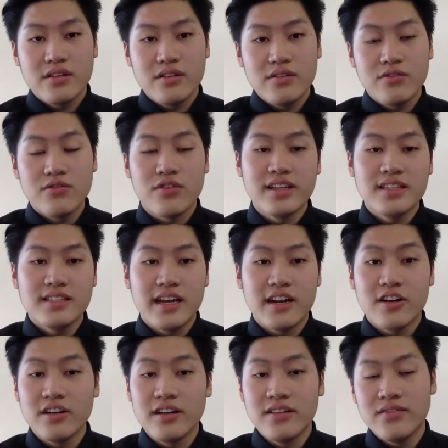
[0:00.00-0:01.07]
friends that
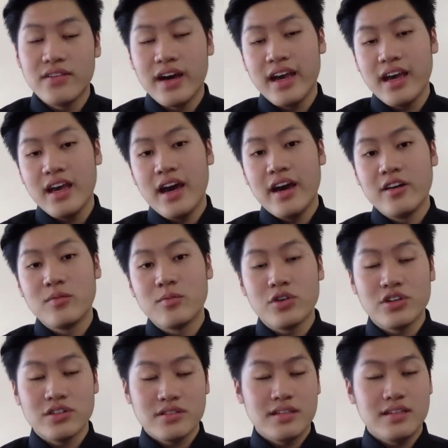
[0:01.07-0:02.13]
are in Via. I don't
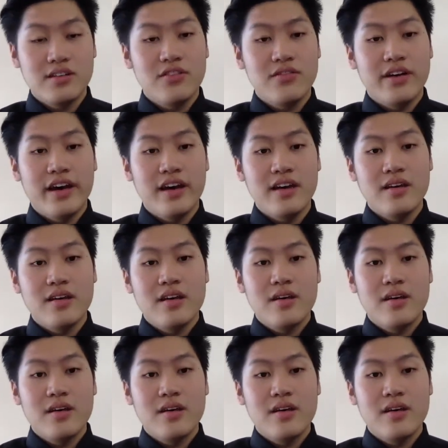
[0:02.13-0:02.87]
personally know Via,